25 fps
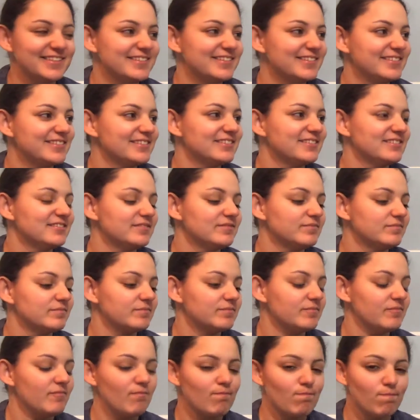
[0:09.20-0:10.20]

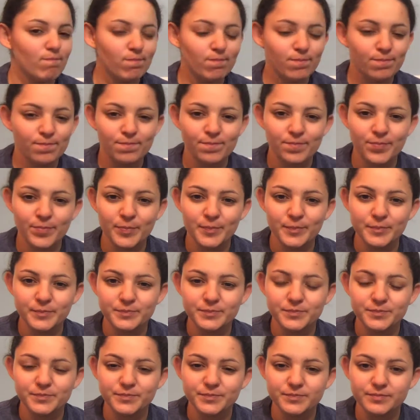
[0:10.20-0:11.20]

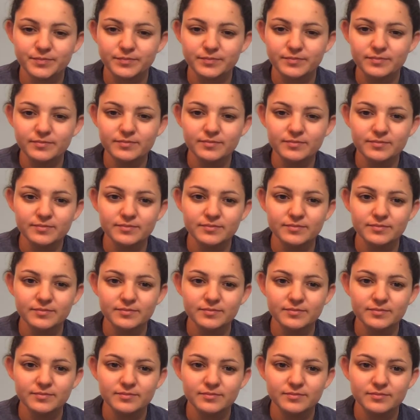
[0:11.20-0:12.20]

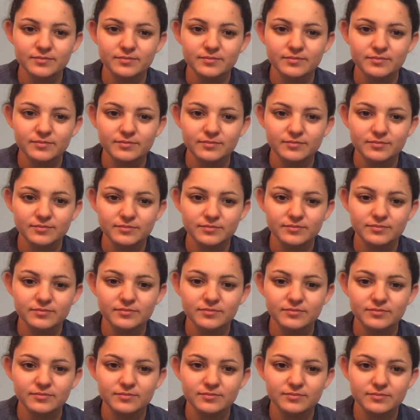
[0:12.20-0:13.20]

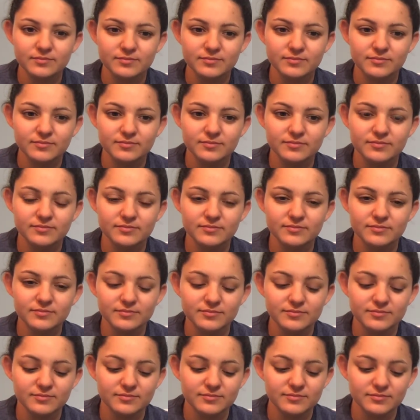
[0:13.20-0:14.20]

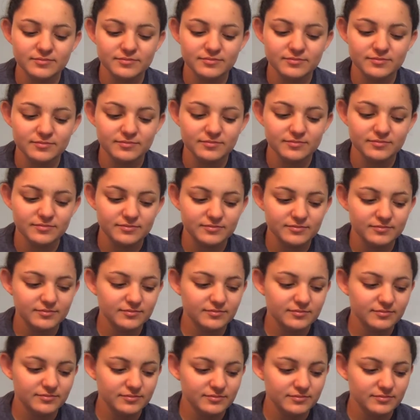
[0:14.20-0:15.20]

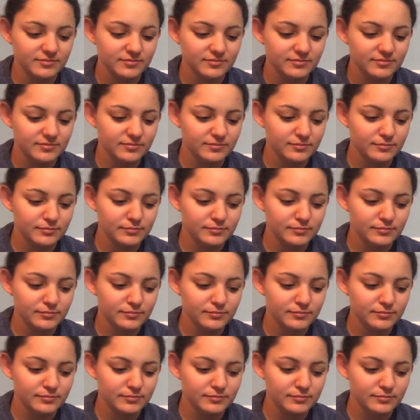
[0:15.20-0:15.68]
No words are spoken by the person on screen.